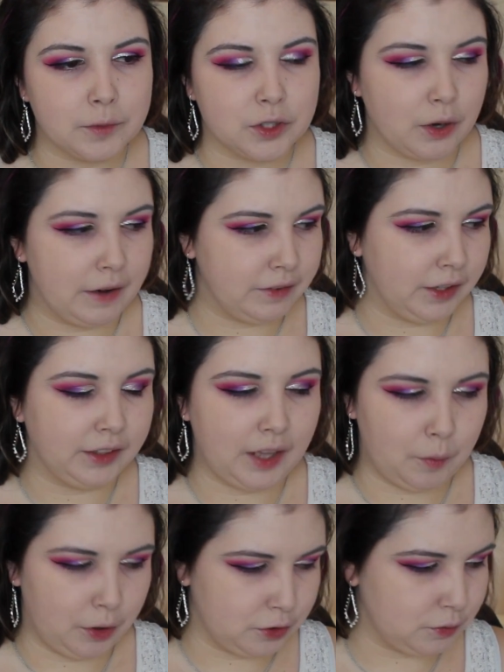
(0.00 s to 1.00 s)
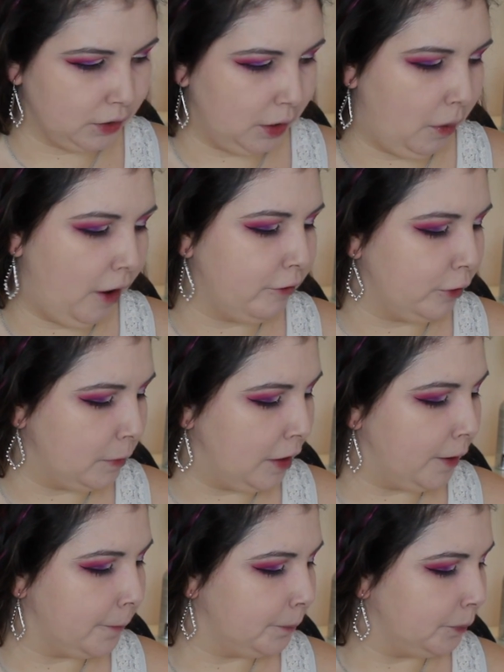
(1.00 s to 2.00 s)
So I feel like that works really well for
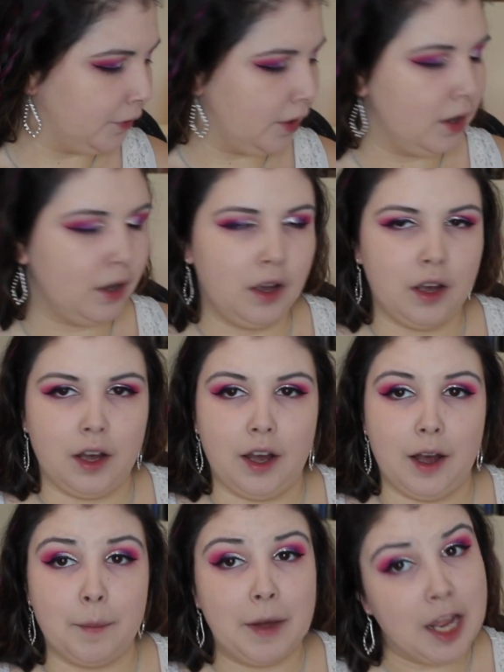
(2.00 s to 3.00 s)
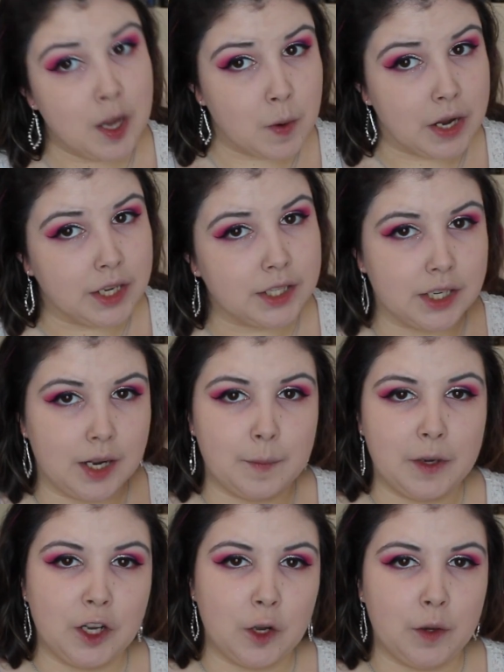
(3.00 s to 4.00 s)
me. But anyways, now
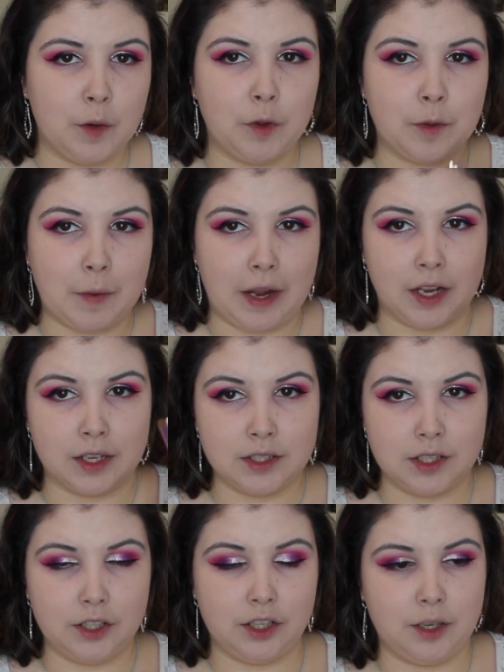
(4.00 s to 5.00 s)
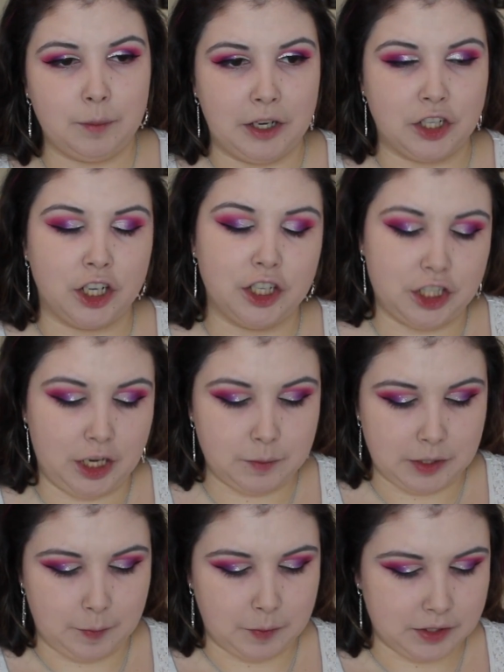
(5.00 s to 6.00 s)
I'm gonna go in with my concealer, my Tarte Shape
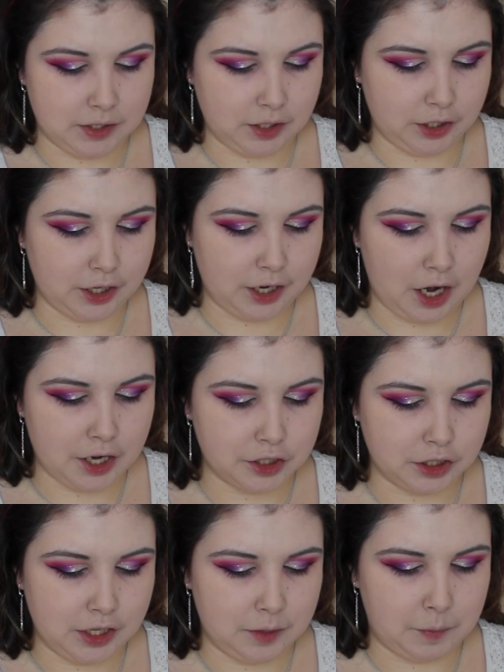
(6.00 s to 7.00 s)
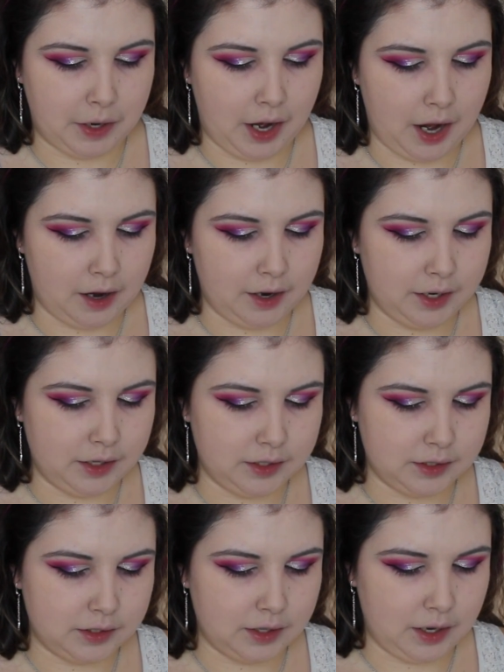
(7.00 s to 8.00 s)
Tape Concealer underneath my
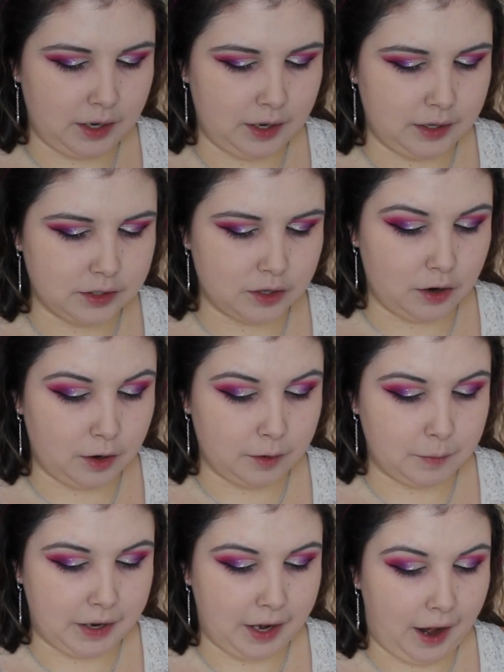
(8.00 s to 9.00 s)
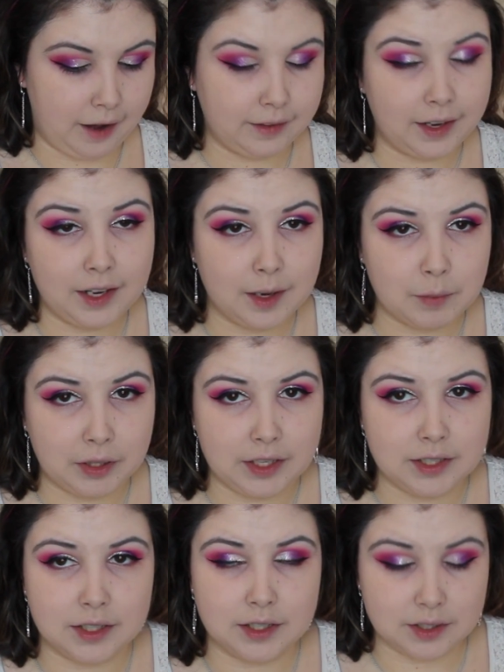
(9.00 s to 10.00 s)
eyes and all my highlighting
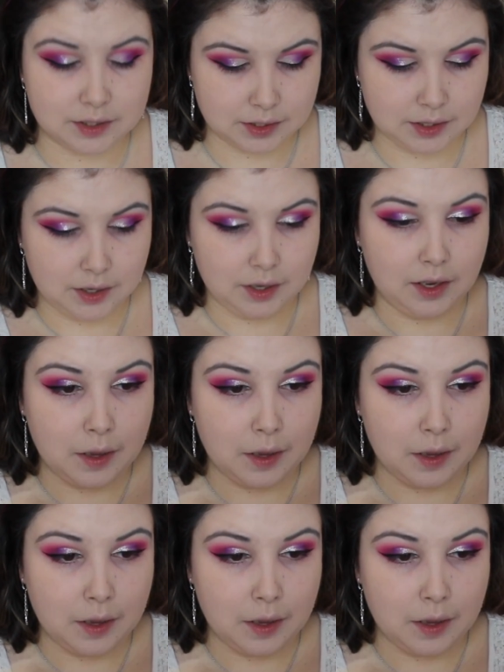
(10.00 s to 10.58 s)
places.